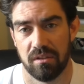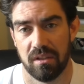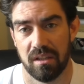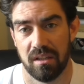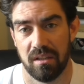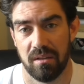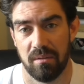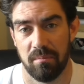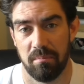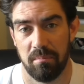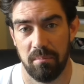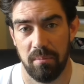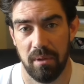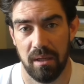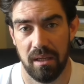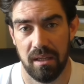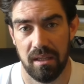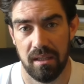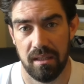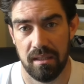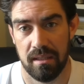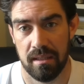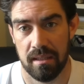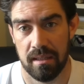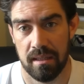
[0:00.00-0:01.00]
are going to
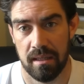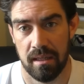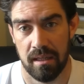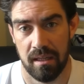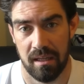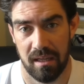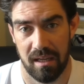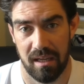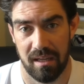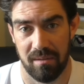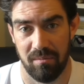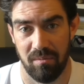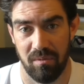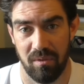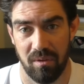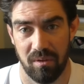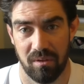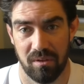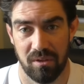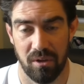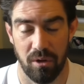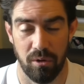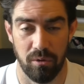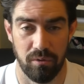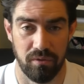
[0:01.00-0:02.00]
be, and
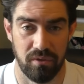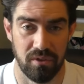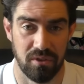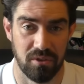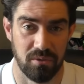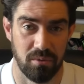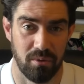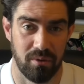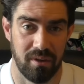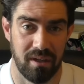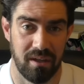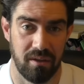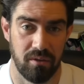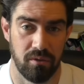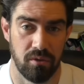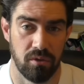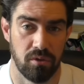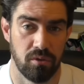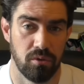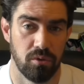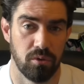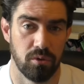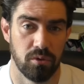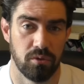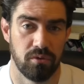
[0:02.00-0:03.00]
golfers were out on the
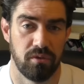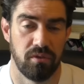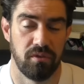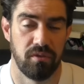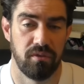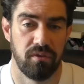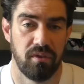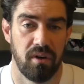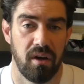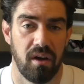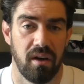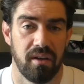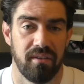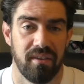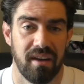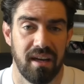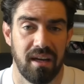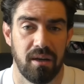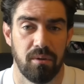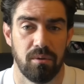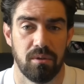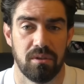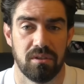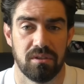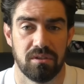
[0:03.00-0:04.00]
course for 5
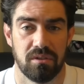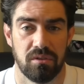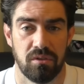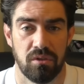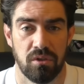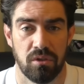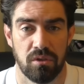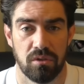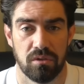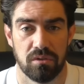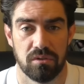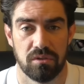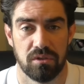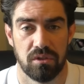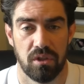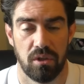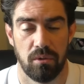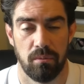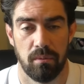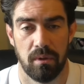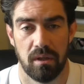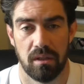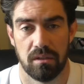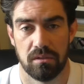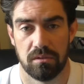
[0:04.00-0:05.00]
hours. Not so
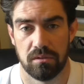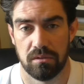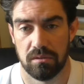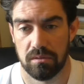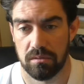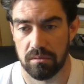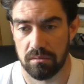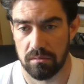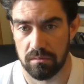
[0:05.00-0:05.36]
much